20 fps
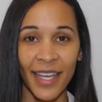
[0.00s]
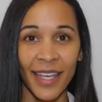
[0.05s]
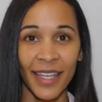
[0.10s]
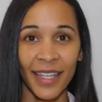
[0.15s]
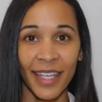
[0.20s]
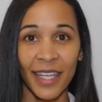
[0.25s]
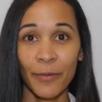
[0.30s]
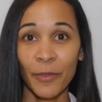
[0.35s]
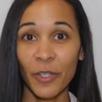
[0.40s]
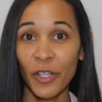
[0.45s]

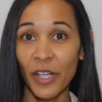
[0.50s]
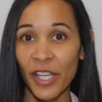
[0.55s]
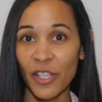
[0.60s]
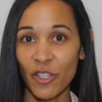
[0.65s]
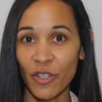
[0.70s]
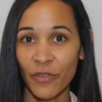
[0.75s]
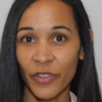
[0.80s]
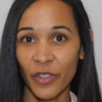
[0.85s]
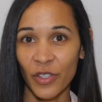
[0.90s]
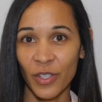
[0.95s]
keep your
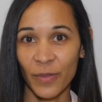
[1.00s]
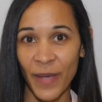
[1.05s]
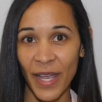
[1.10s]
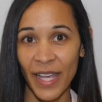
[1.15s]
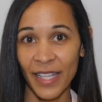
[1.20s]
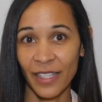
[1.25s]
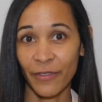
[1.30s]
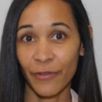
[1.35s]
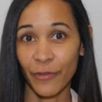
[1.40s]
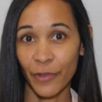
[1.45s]
interview
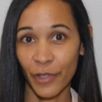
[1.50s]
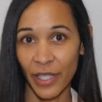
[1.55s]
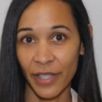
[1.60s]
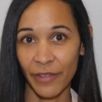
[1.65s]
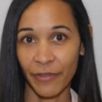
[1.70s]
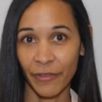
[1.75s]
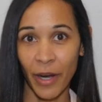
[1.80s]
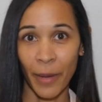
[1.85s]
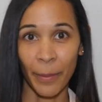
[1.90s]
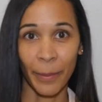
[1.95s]
space free
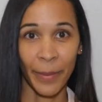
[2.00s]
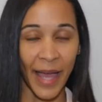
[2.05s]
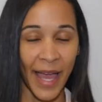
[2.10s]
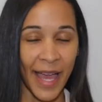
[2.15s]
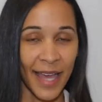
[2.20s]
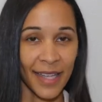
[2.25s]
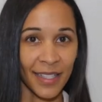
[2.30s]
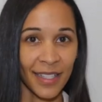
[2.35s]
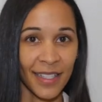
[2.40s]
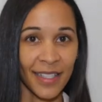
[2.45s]
from
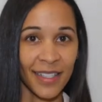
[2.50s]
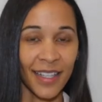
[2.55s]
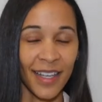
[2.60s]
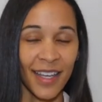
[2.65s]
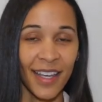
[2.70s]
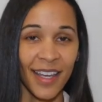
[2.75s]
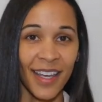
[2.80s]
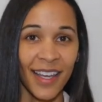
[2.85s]
pets.